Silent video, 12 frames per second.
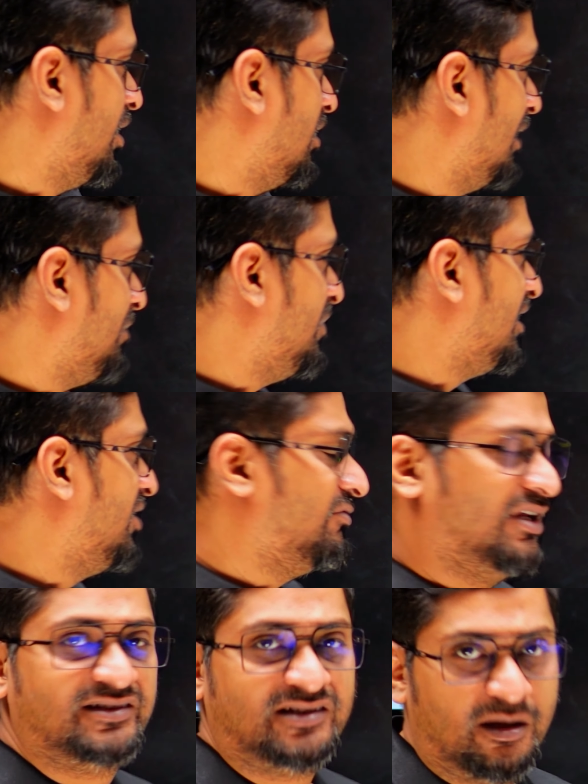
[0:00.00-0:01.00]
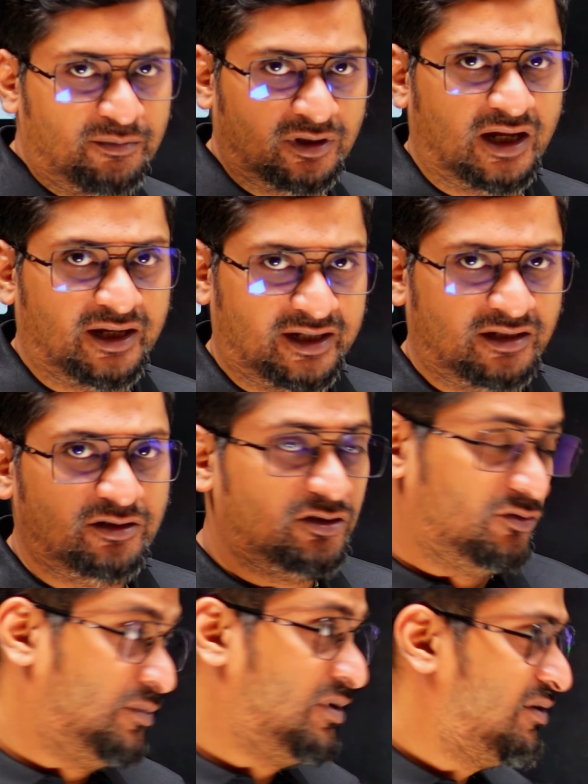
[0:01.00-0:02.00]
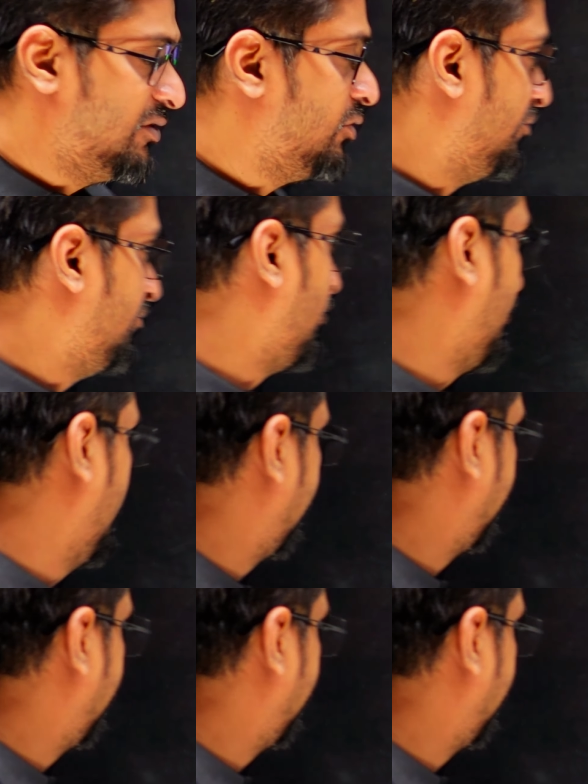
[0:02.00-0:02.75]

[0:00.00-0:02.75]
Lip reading: Let me give an example. I can be good for you.